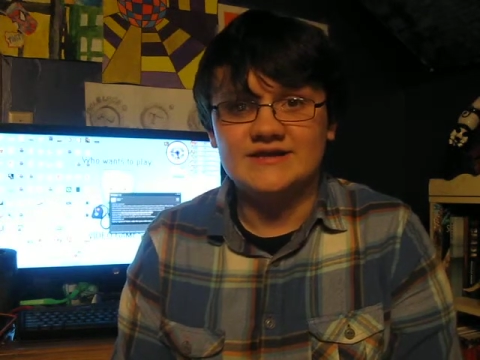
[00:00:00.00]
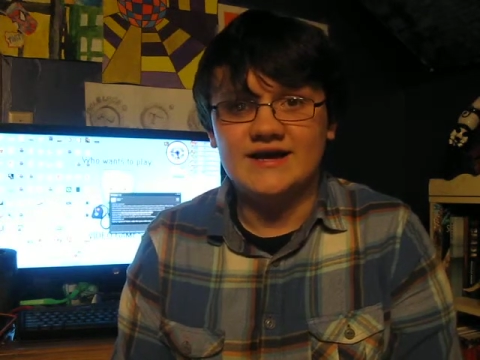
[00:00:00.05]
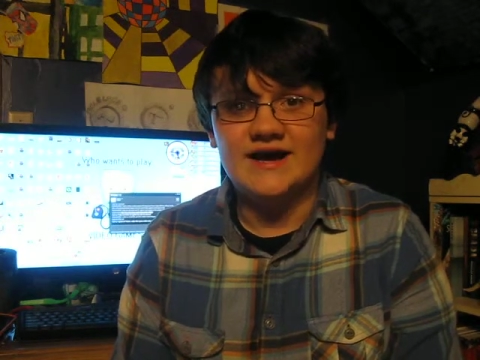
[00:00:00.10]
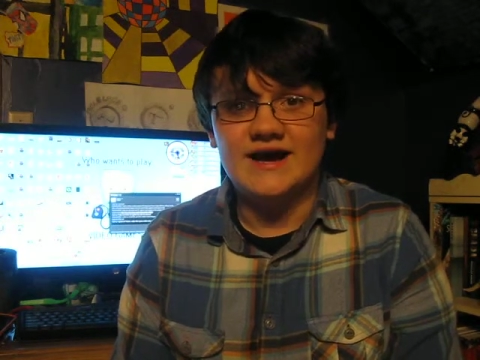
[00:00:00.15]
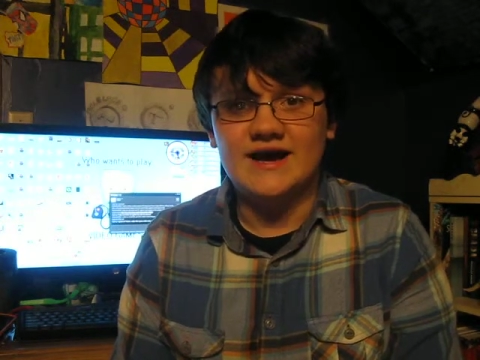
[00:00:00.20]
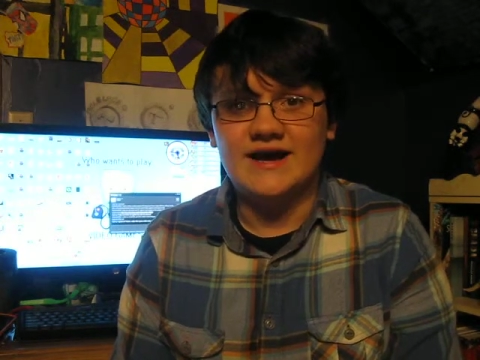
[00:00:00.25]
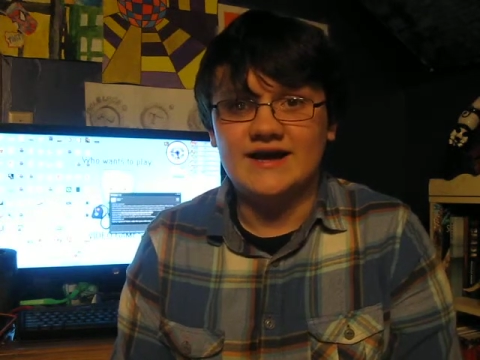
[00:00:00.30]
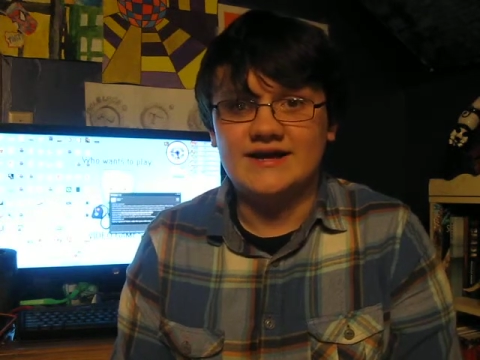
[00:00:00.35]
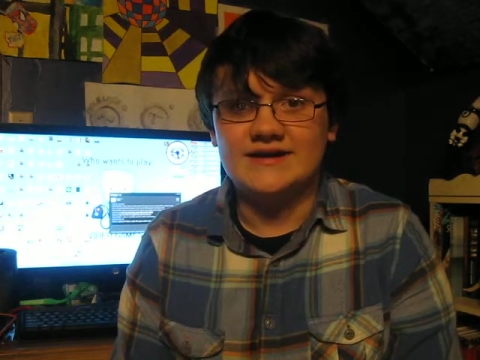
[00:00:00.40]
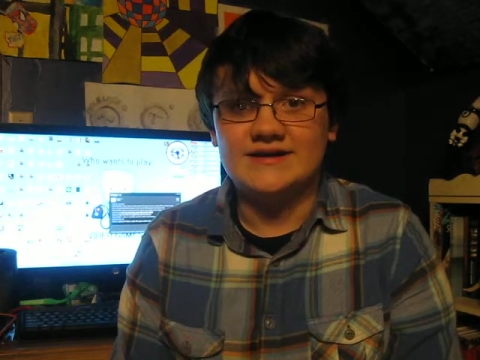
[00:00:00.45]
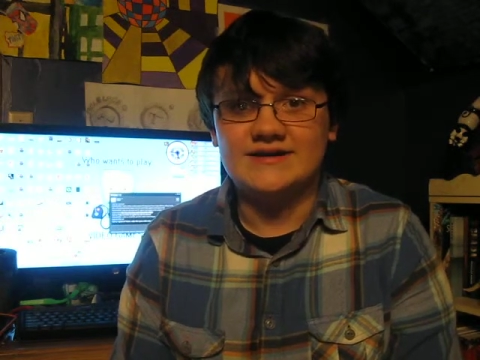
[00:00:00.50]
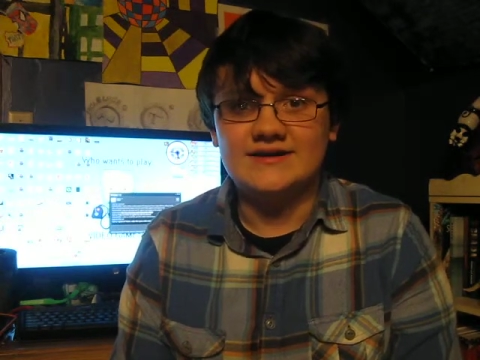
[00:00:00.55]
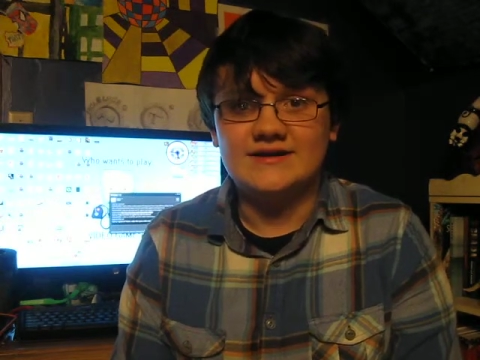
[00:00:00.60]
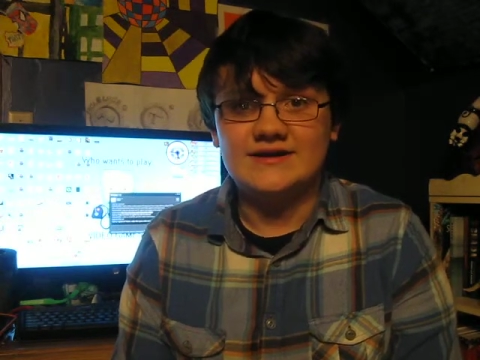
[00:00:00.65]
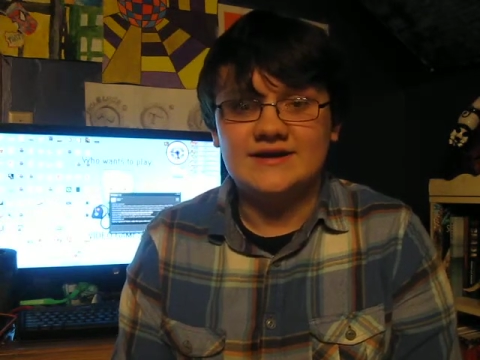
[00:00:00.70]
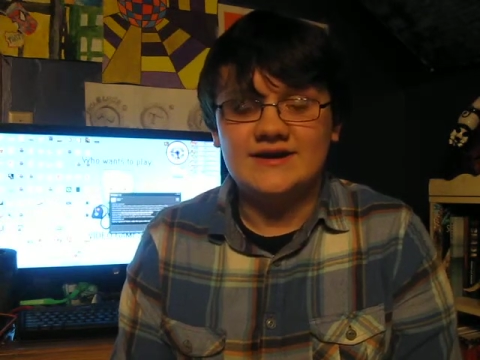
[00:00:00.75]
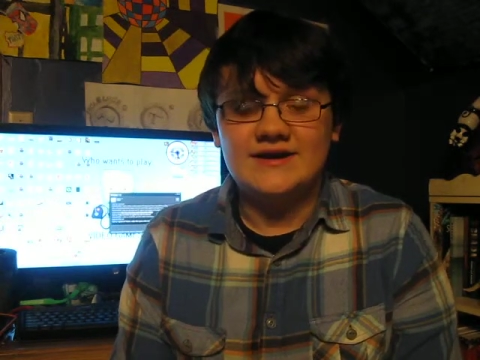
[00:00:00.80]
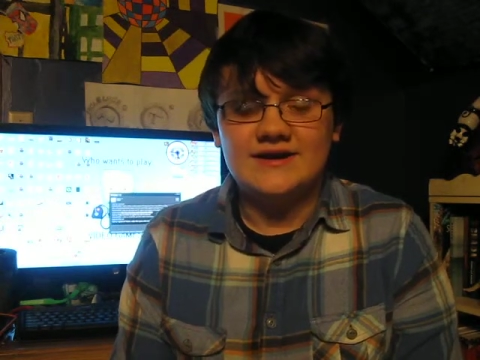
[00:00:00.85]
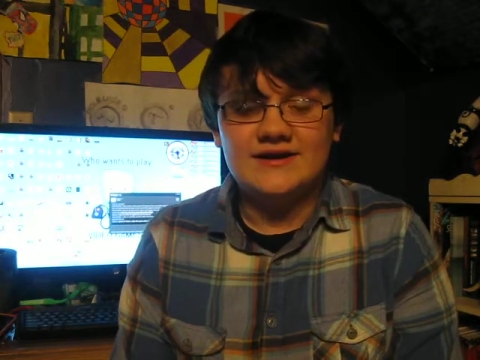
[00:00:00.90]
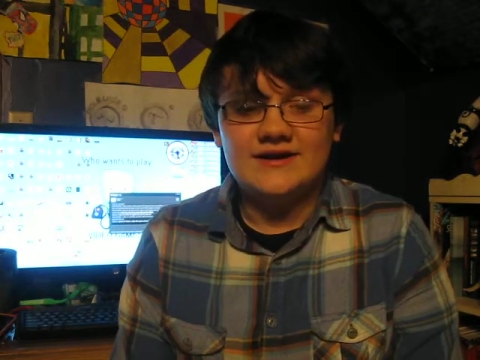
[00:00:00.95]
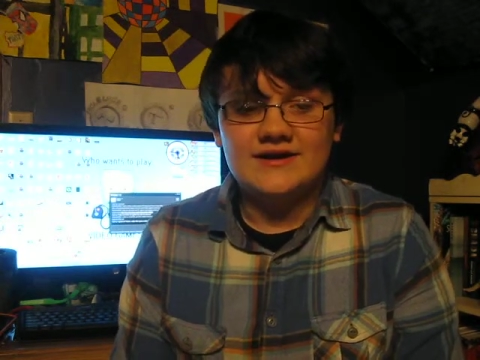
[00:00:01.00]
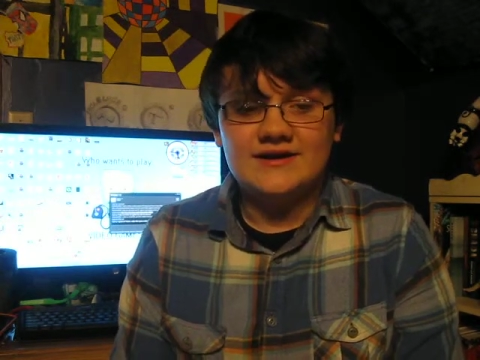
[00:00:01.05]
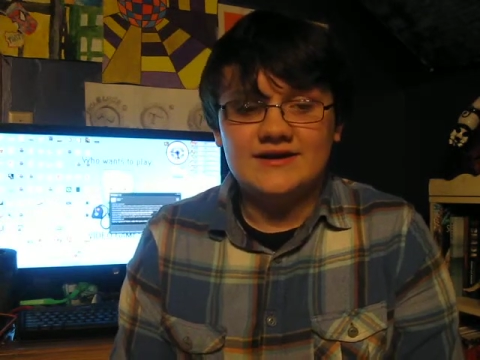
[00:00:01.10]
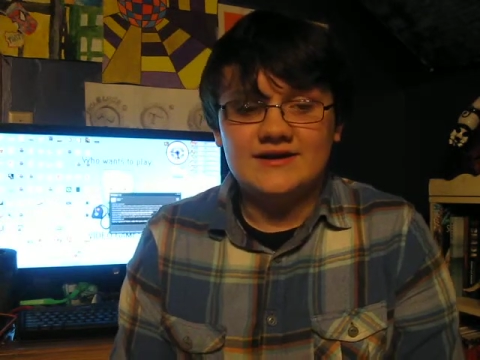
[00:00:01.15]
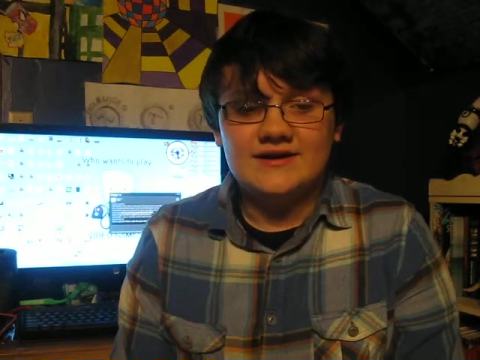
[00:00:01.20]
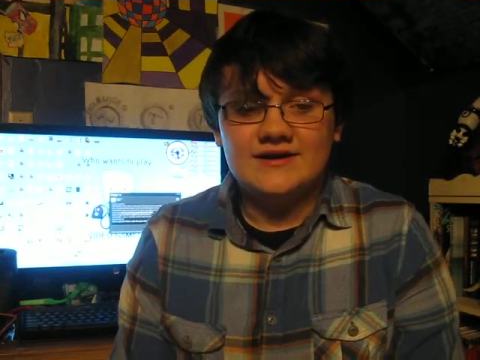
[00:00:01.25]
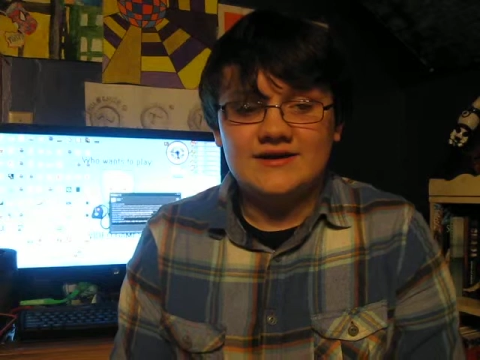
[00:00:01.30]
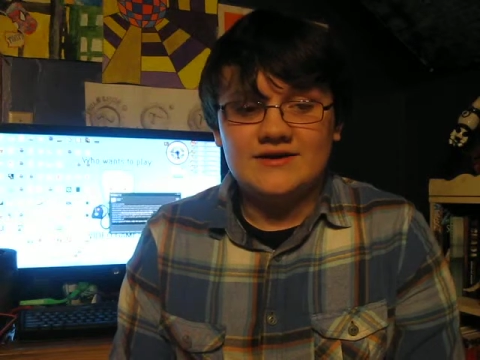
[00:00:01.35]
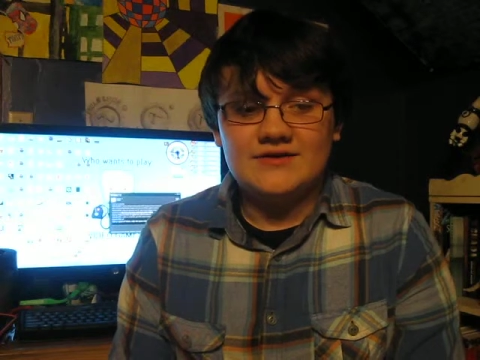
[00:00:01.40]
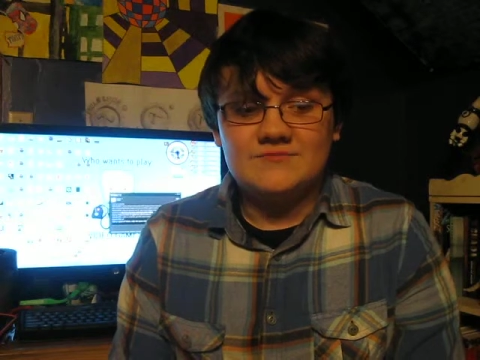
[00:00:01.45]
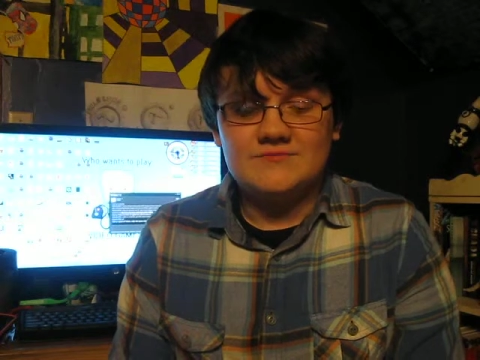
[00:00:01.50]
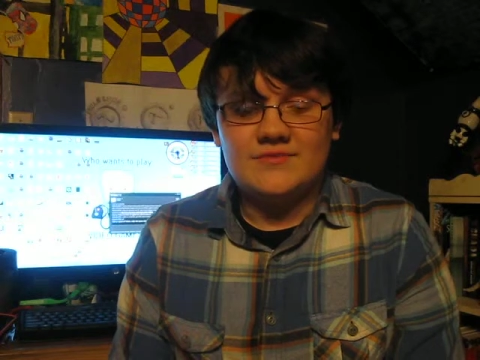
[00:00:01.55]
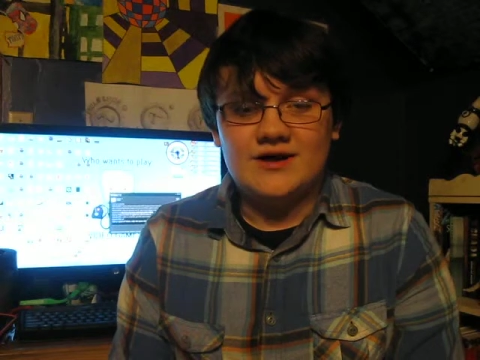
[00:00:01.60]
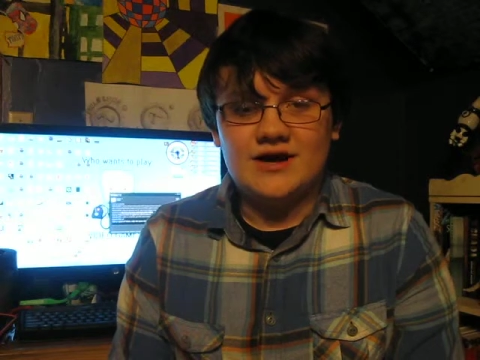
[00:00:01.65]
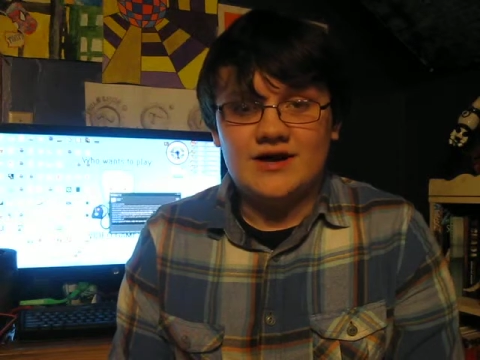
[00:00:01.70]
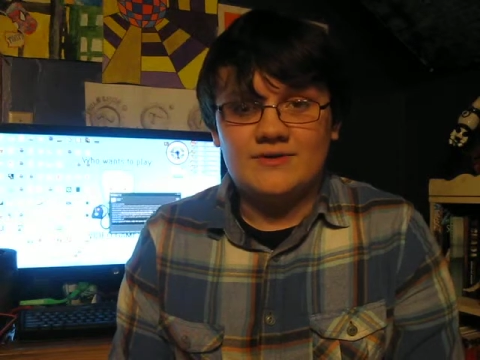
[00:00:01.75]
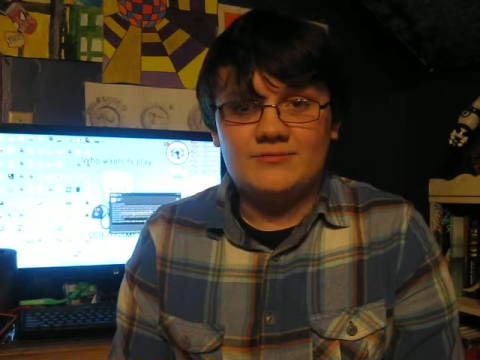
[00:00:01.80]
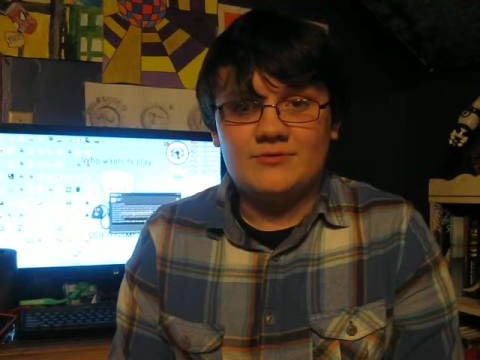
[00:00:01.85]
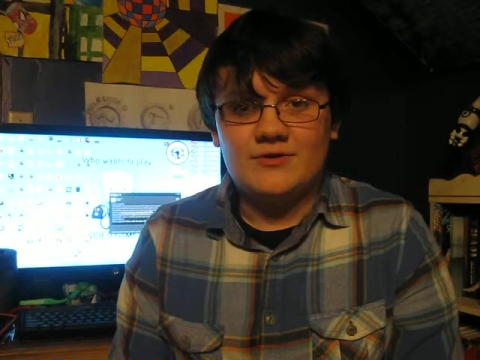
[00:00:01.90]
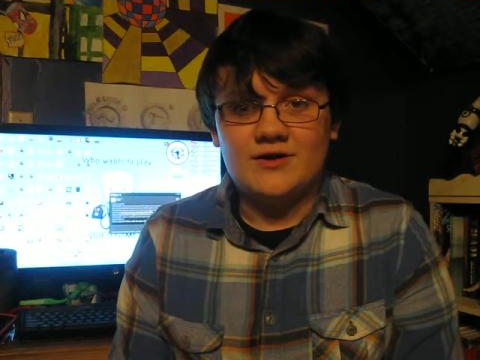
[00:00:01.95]
on
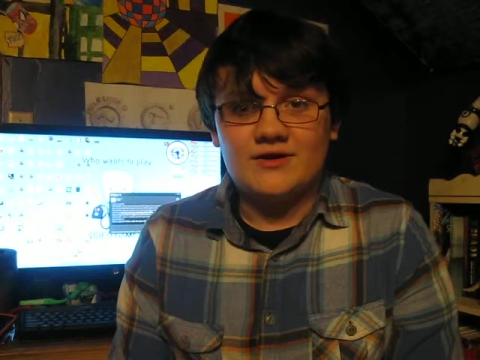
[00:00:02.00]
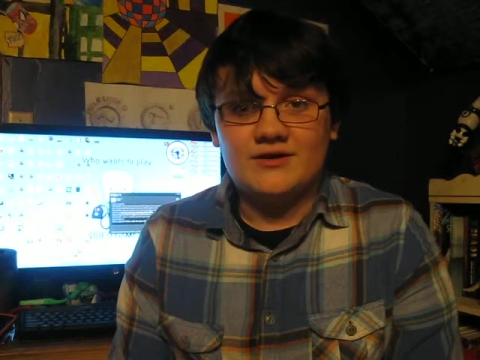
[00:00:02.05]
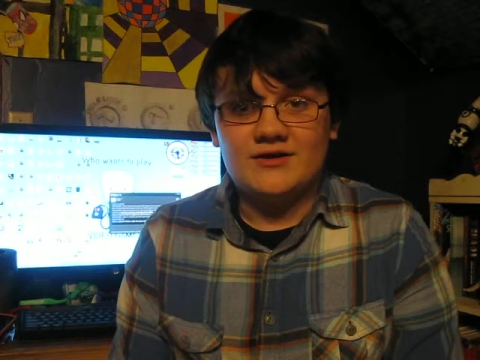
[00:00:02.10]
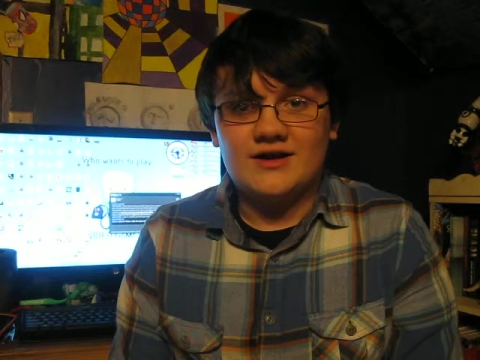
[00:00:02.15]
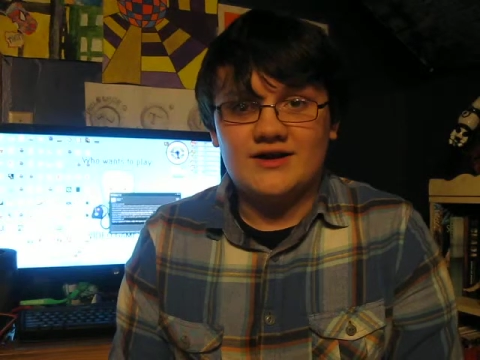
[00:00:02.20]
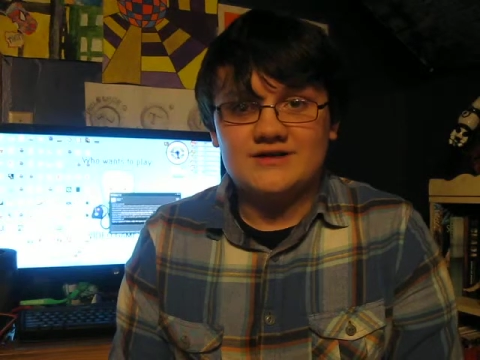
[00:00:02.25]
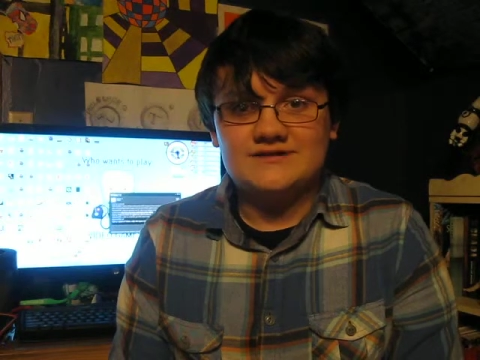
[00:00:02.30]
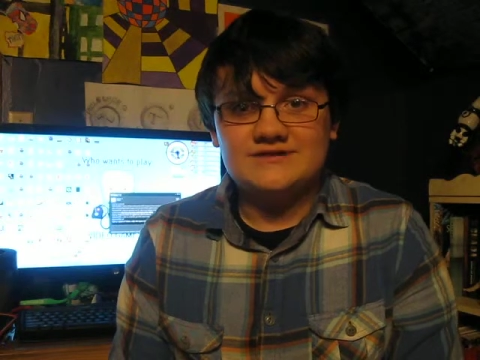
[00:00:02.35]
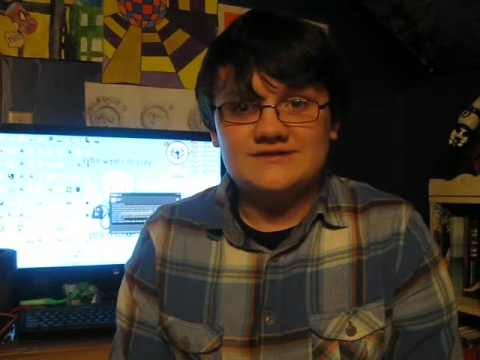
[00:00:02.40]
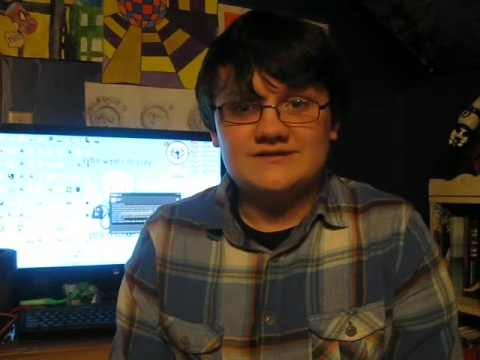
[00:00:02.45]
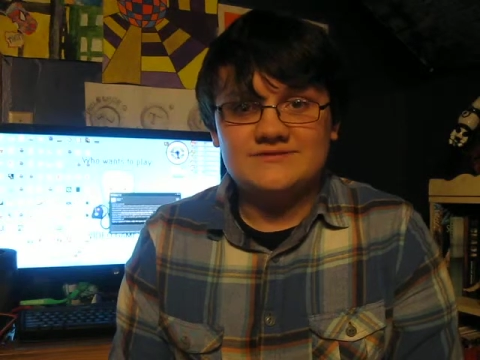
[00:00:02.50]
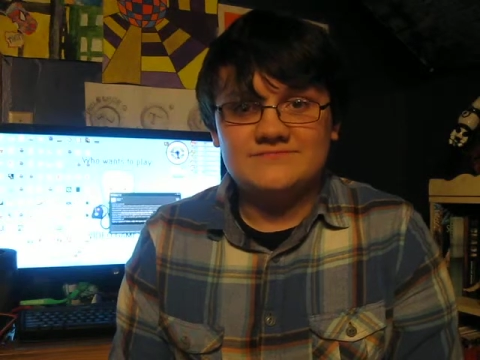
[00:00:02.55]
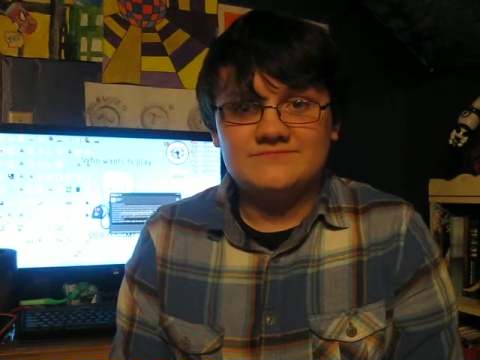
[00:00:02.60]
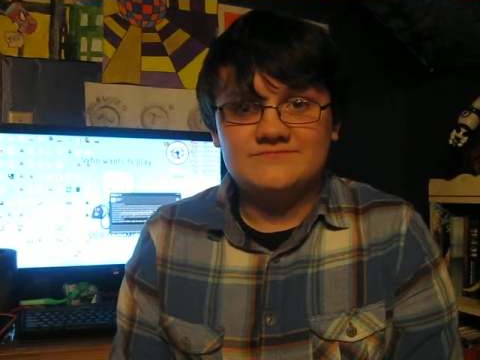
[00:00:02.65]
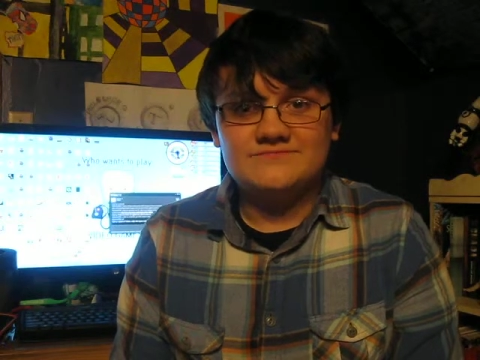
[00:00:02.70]
my progress.